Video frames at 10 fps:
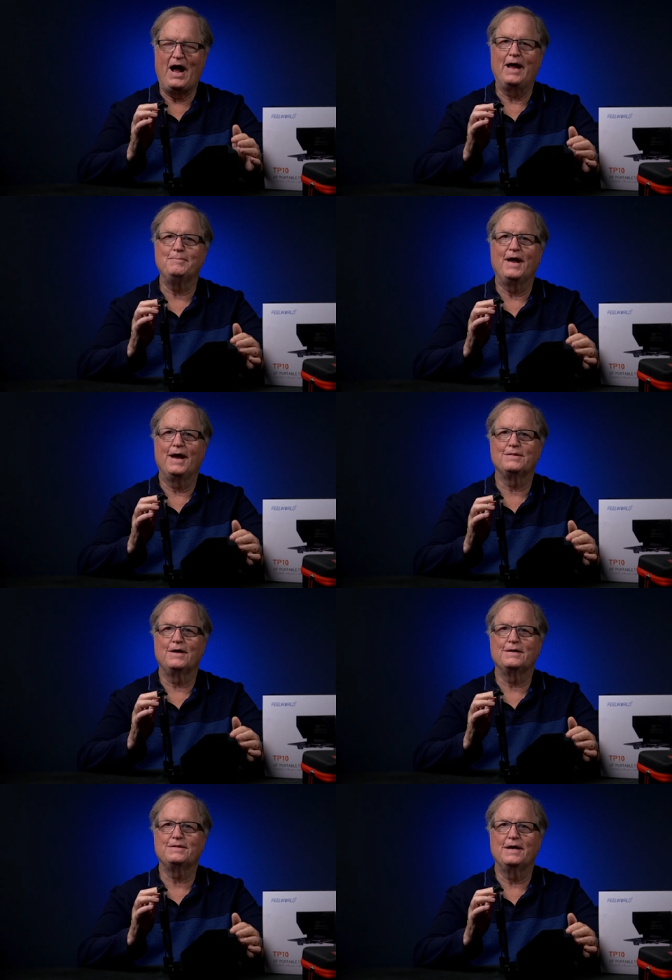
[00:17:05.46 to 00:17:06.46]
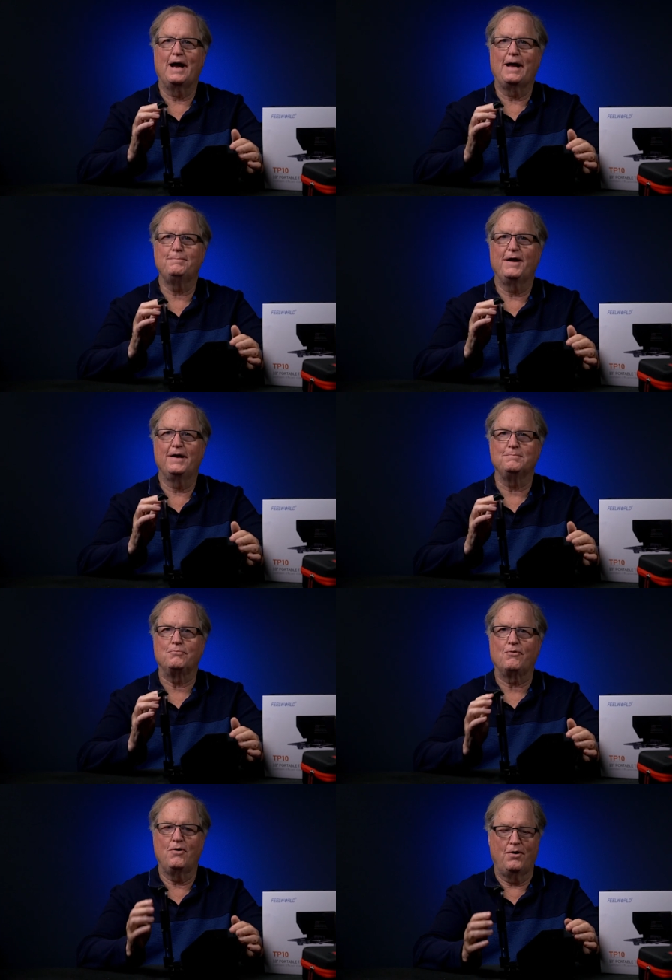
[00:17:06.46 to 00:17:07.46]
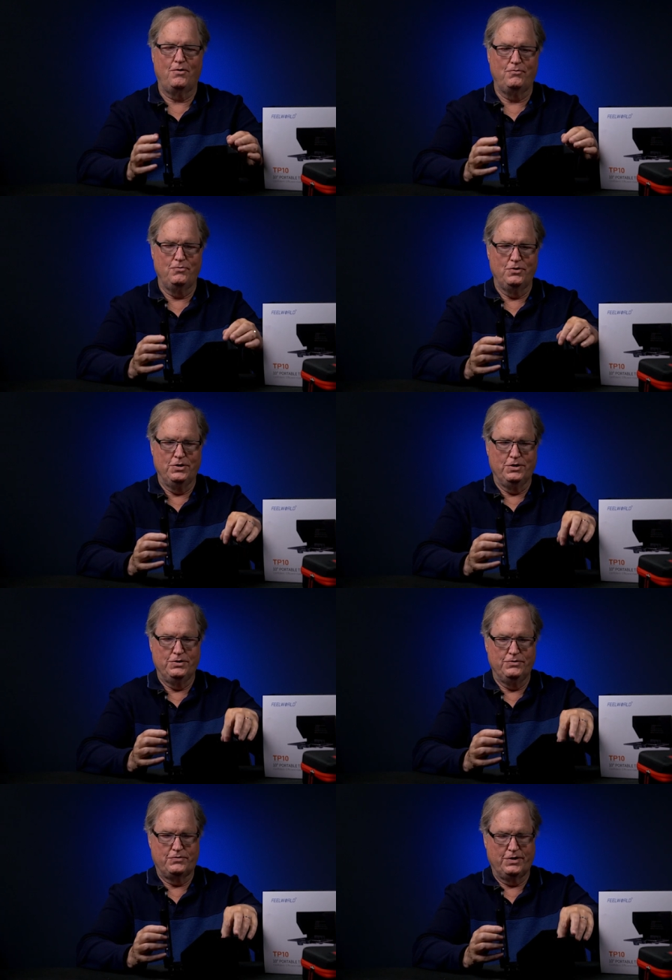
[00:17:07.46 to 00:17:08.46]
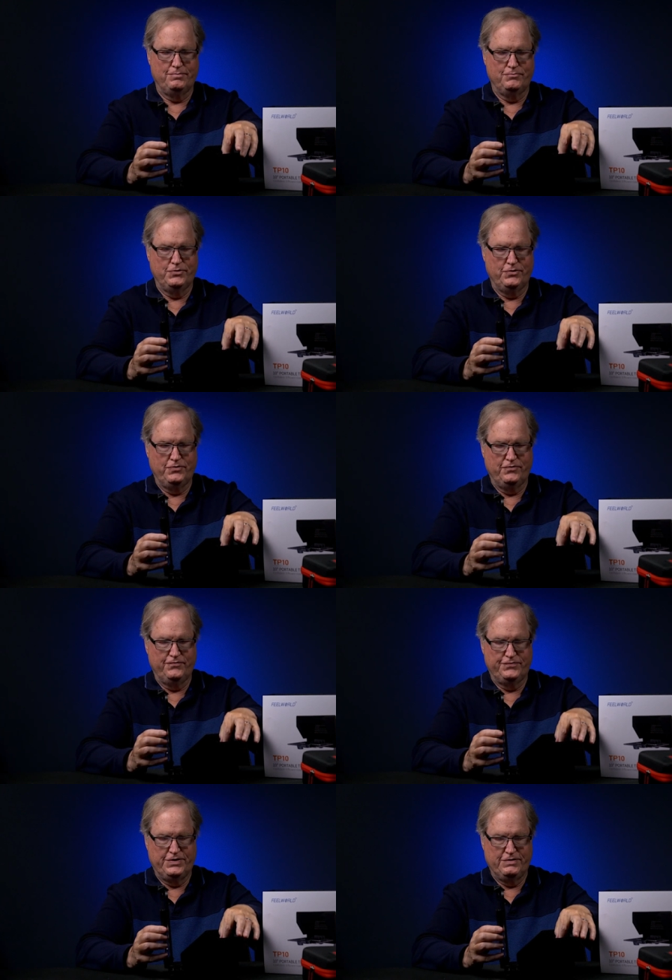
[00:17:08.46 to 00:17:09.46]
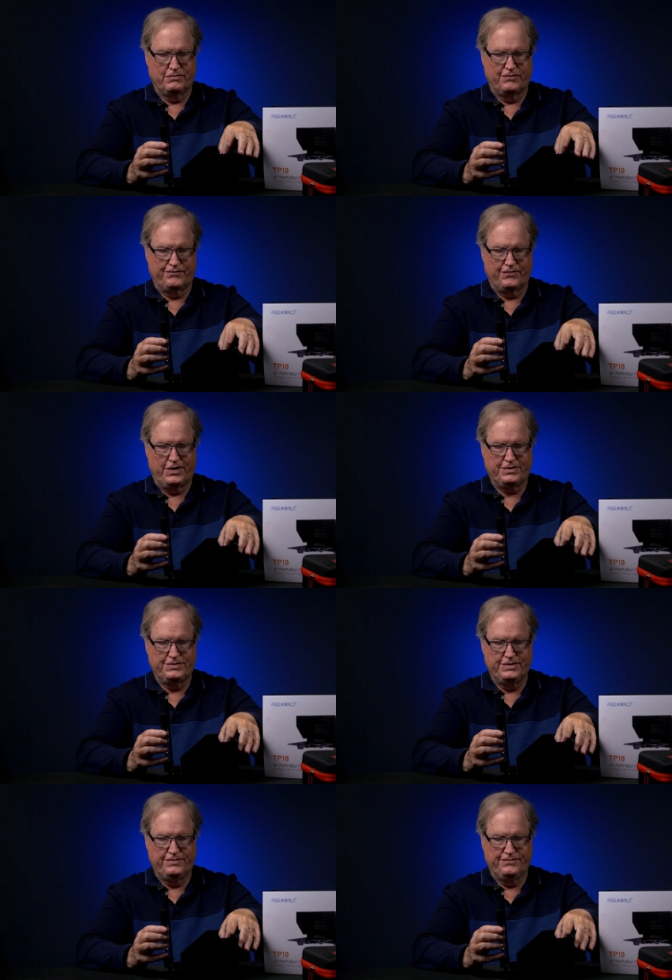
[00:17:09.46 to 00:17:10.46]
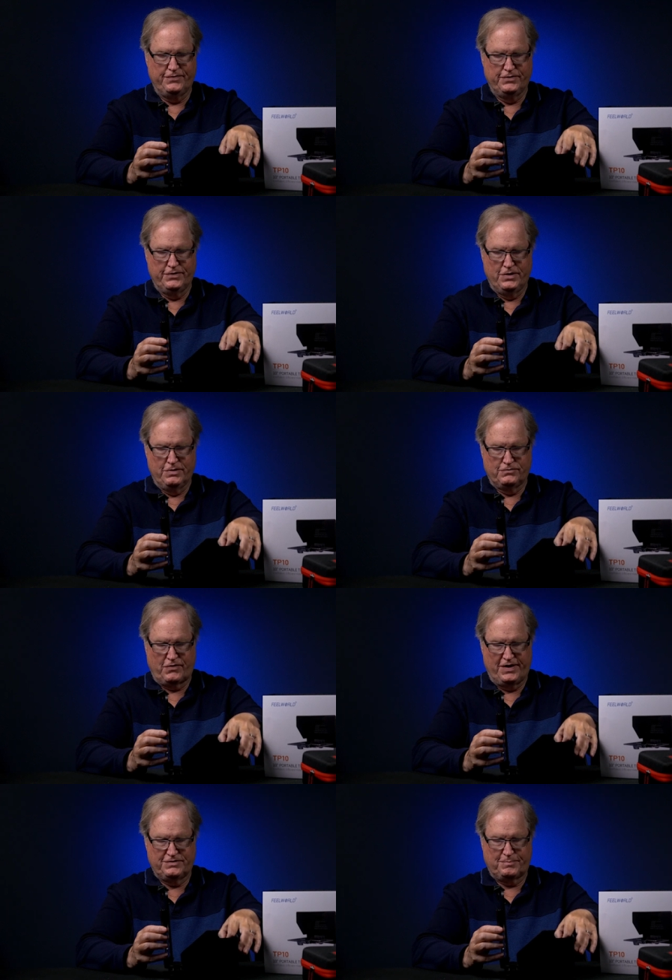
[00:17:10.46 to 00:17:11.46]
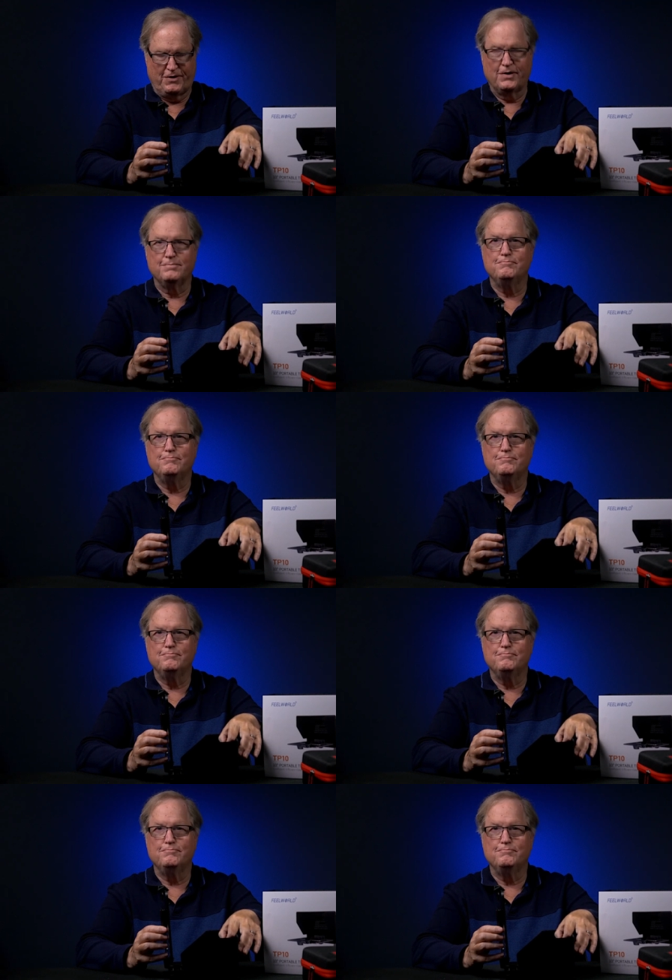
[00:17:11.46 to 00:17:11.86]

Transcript: iPad like the iPad Pro, you can move the reflective transparent